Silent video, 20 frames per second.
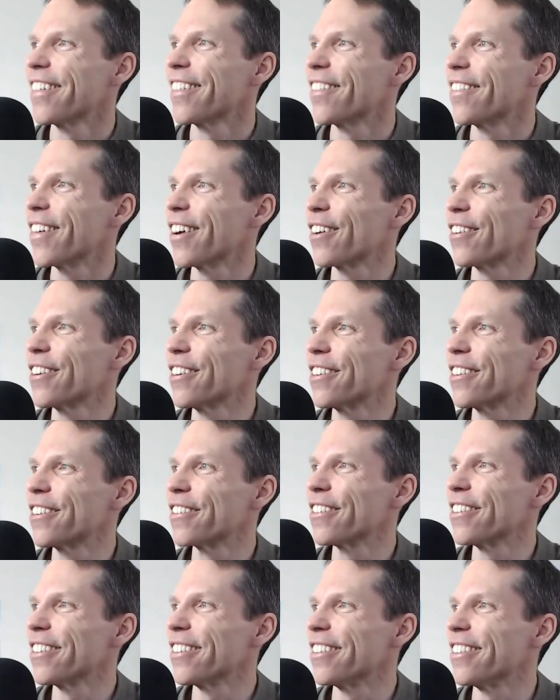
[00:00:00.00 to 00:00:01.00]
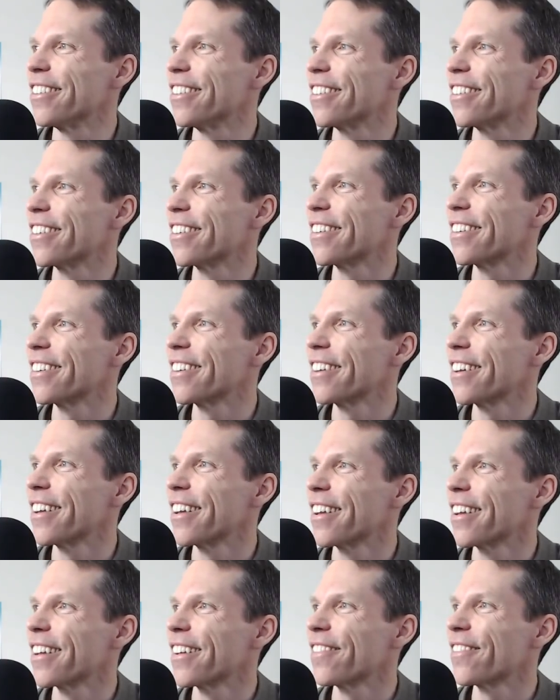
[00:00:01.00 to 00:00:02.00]
Very good.
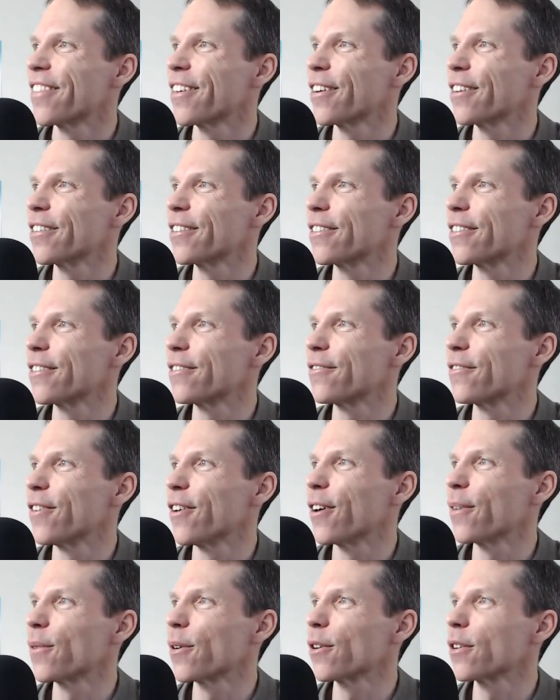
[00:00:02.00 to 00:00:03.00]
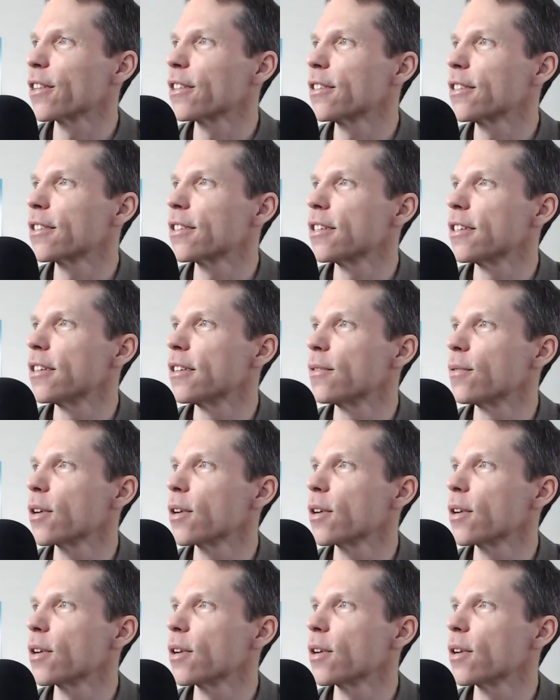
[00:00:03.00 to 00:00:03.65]
Very good, Farmer. Let's see.